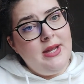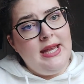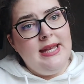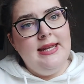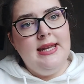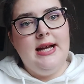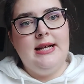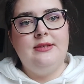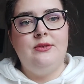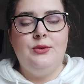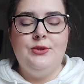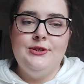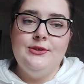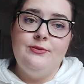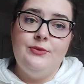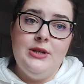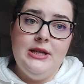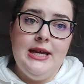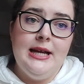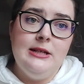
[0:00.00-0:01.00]
And that also
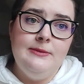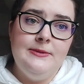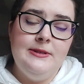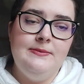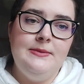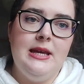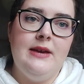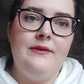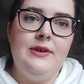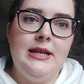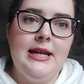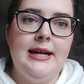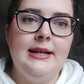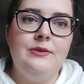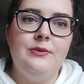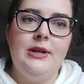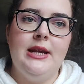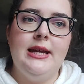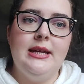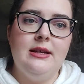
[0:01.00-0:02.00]
really helps me every night
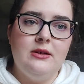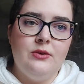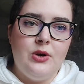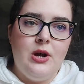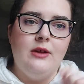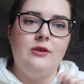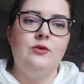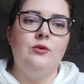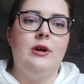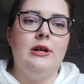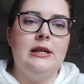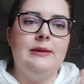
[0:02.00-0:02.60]
when I cross one.